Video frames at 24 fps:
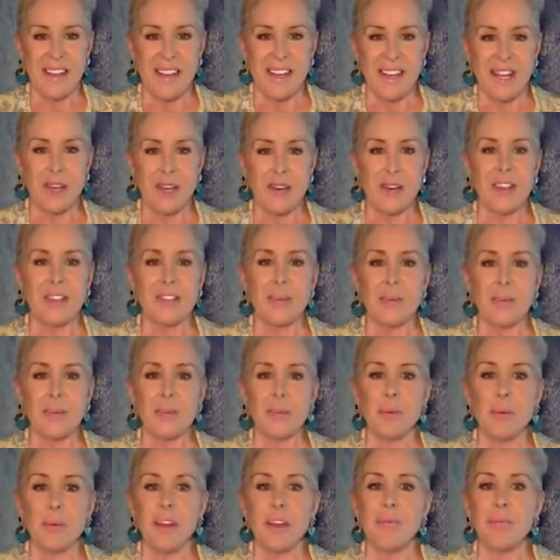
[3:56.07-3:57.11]
Here is a
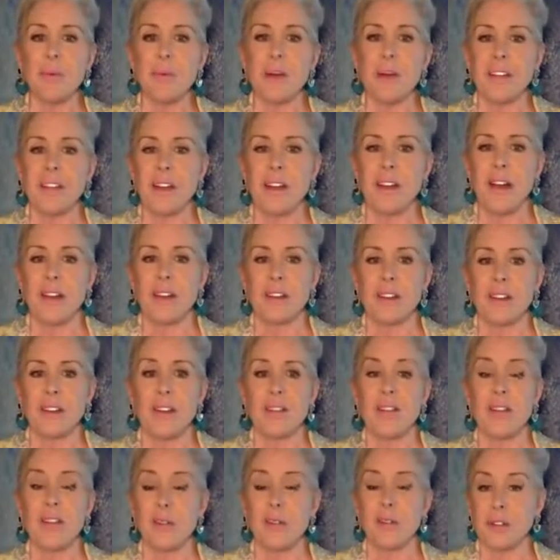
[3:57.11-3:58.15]
brief breakdown
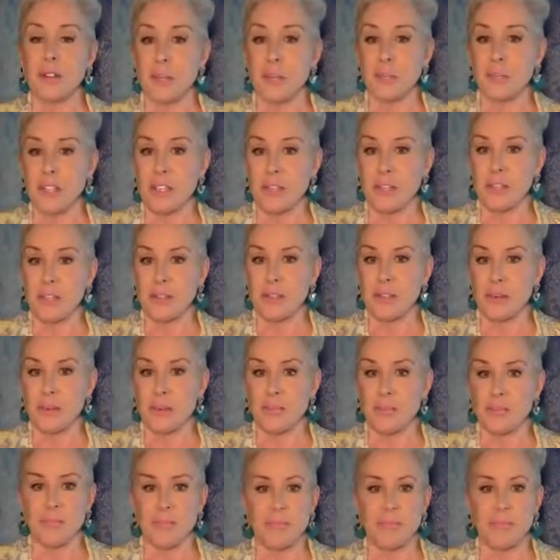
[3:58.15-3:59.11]
of the earning potential.